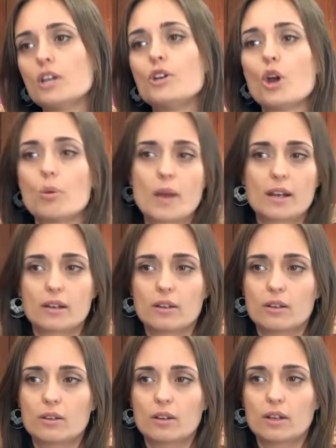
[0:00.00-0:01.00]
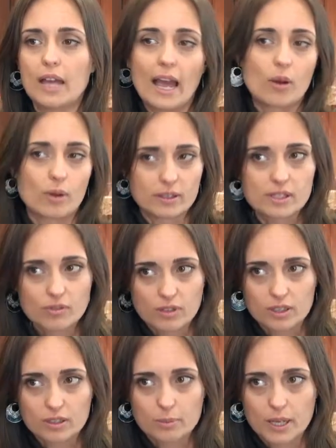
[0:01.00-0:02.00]
no matter how others
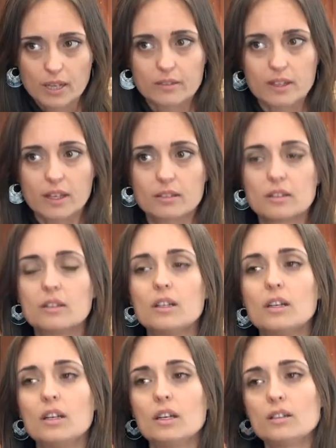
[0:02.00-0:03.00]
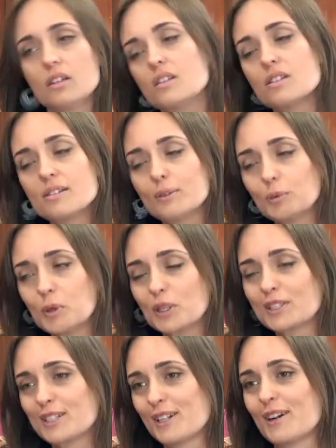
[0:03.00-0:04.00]
feel about that. There's still
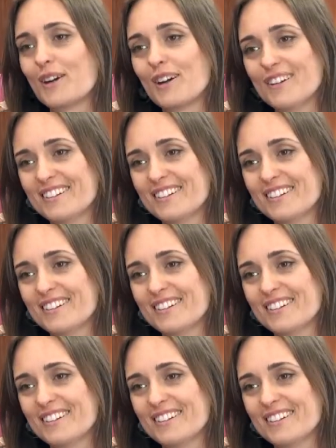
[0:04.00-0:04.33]
work to go.